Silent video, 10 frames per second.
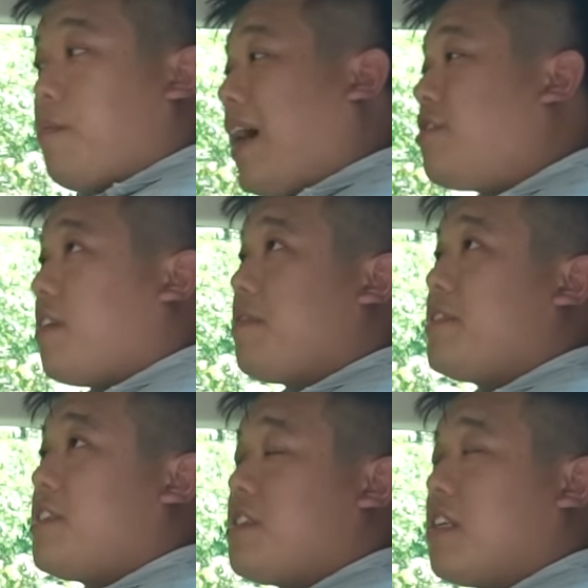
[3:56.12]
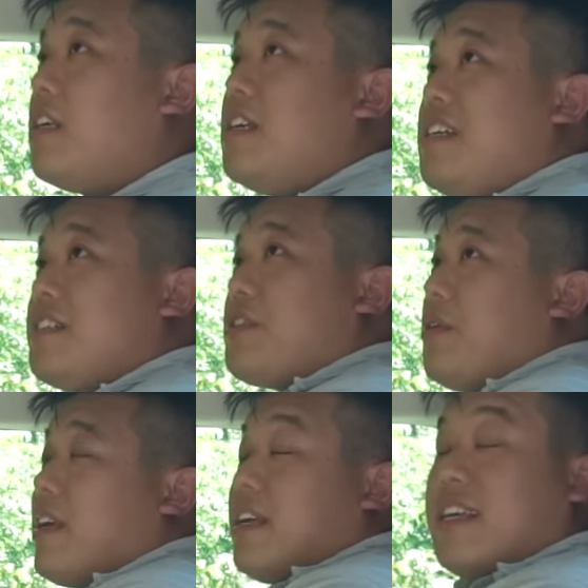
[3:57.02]
my driving position.
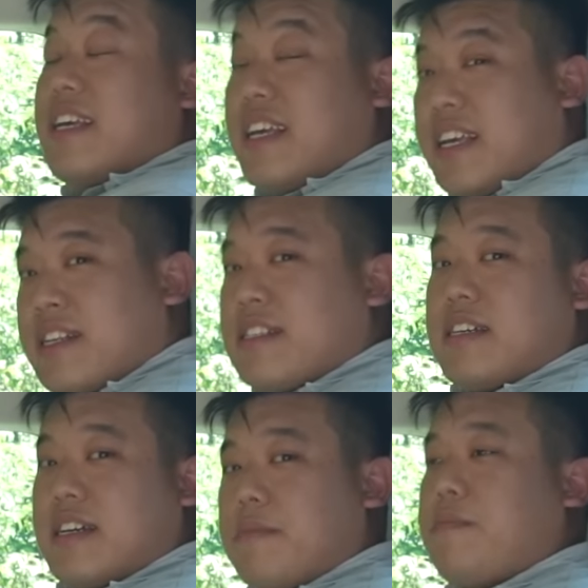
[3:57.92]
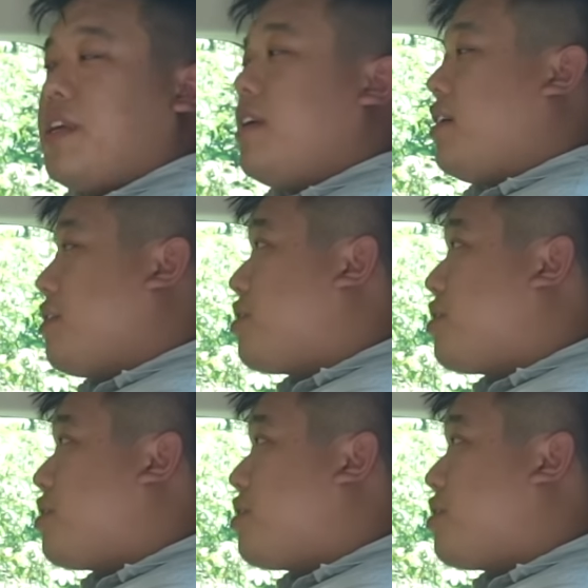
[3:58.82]
So it is gonna be a